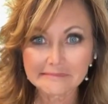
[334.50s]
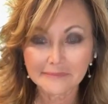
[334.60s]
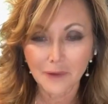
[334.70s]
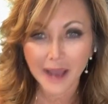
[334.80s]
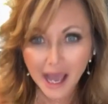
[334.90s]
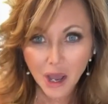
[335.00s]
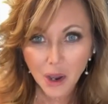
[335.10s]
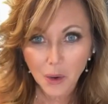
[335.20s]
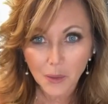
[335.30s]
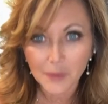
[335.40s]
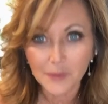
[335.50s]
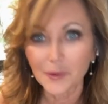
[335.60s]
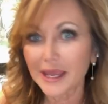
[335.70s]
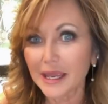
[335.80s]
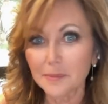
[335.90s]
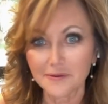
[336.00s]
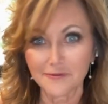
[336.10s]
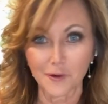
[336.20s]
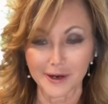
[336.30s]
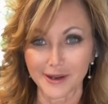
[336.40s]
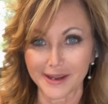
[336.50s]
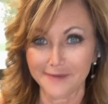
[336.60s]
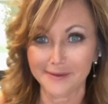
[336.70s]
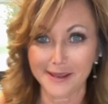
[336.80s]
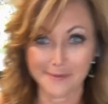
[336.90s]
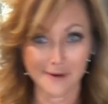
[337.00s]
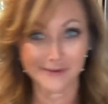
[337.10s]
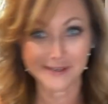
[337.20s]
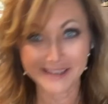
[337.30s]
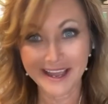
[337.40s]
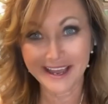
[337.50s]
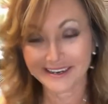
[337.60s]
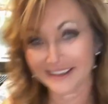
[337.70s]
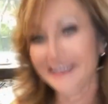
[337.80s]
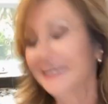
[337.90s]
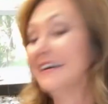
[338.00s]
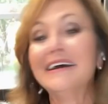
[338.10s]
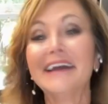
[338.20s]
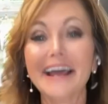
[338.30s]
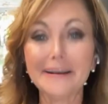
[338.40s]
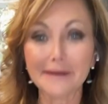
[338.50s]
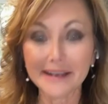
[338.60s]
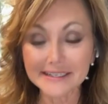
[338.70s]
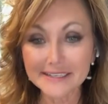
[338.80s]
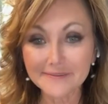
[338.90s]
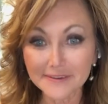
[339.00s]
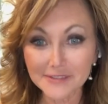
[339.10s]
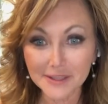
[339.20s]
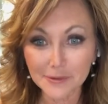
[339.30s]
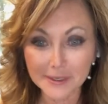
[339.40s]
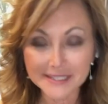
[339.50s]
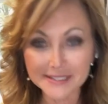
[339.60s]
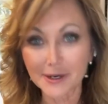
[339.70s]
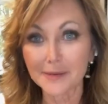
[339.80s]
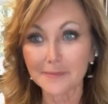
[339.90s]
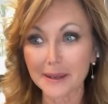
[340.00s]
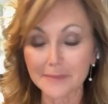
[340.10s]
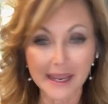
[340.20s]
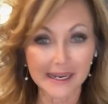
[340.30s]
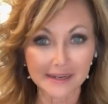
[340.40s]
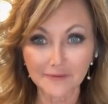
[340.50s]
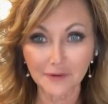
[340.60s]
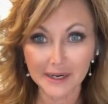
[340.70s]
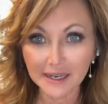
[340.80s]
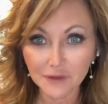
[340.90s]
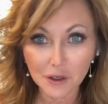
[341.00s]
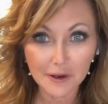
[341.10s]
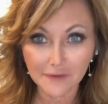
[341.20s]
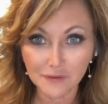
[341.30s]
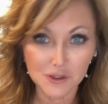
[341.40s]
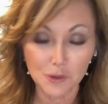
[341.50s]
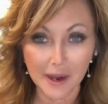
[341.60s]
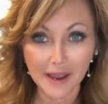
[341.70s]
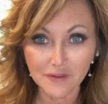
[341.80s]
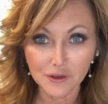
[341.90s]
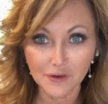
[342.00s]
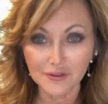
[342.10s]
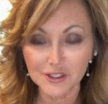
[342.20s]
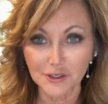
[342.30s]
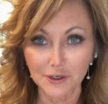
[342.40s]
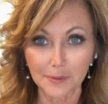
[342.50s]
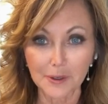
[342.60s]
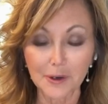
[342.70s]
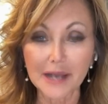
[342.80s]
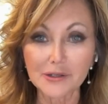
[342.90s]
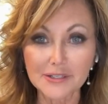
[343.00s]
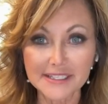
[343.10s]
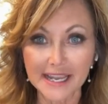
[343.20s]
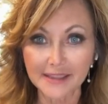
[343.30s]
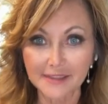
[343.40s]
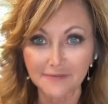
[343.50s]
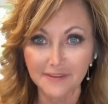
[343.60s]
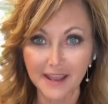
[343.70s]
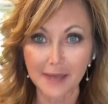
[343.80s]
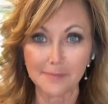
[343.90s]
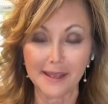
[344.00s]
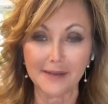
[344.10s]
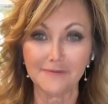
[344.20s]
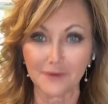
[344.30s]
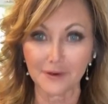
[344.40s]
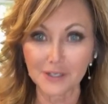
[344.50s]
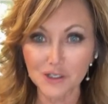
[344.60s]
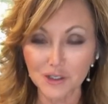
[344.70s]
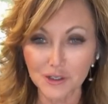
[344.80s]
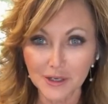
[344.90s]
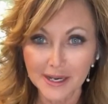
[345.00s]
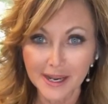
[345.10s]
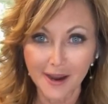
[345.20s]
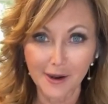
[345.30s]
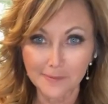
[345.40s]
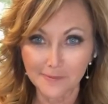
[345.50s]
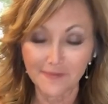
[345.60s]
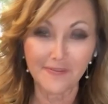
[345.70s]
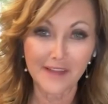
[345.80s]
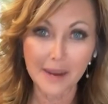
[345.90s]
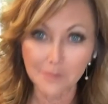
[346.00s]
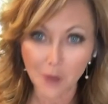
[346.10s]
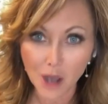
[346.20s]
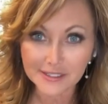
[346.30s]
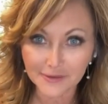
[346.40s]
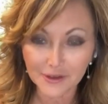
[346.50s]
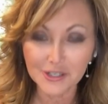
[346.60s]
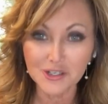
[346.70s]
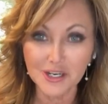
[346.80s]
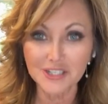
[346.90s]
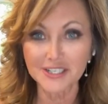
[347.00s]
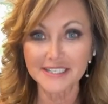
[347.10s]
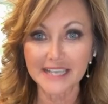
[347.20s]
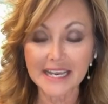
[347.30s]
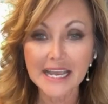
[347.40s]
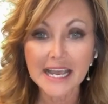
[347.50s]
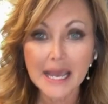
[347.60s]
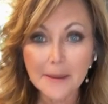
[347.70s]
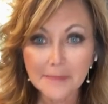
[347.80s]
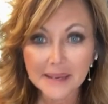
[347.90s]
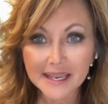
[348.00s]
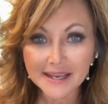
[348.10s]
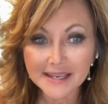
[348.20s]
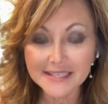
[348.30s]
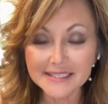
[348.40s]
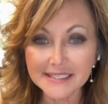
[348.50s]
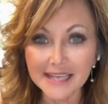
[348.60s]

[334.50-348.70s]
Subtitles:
Wow, way before it came over to Canada. Anyway, 1953 it started being made, and for any of you who have traveled over to Europe, you understand the flatbed furniture, or flat box furniture I should say, because